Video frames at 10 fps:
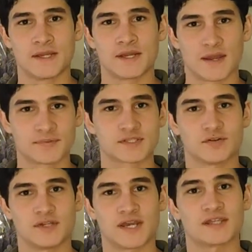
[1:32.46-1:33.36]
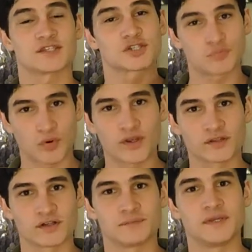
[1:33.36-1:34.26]
episode yet,
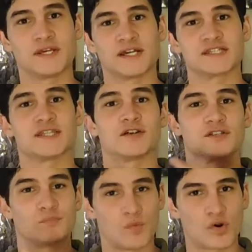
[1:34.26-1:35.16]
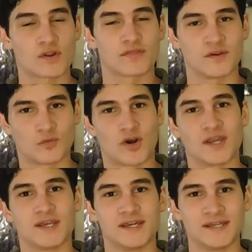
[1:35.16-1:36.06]
spoiler, because there's more than
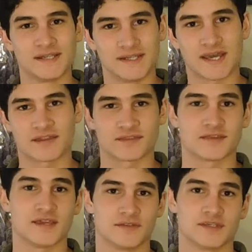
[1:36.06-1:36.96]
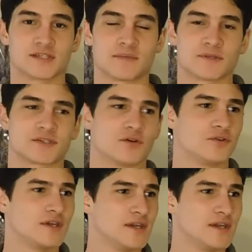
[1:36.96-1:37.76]
one death in this episode.